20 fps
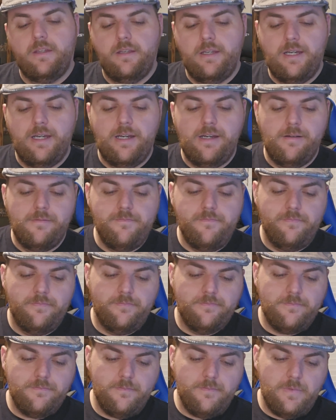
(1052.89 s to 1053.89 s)
The
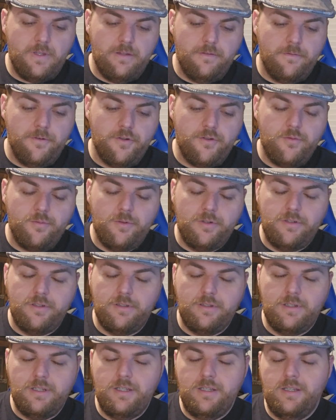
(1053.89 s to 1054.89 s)
first
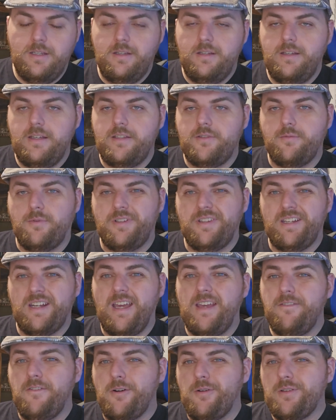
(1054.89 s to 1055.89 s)
one is one that
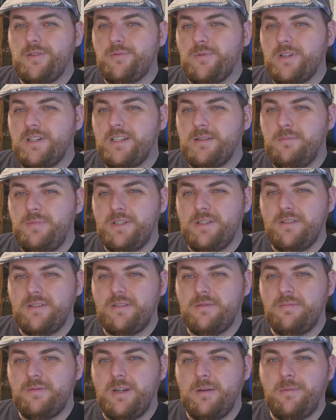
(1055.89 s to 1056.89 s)
I've always wanted to
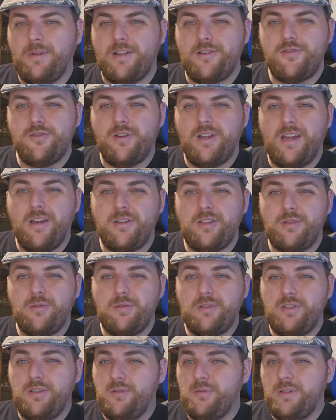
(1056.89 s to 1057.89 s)
build, but I'm not sure how you
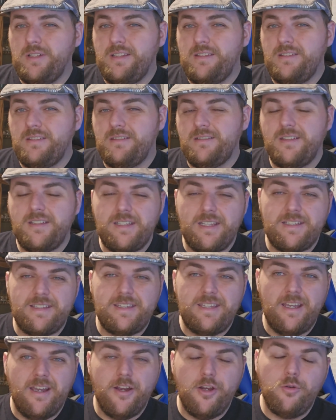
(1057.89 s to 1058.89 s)
would do it, and
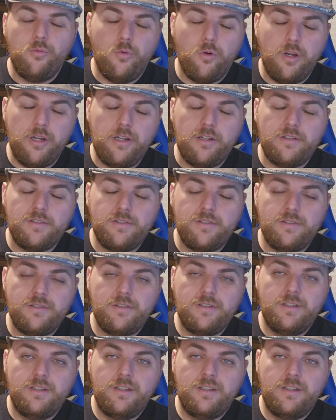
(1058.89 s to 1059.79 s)
that's the Iron Warriors.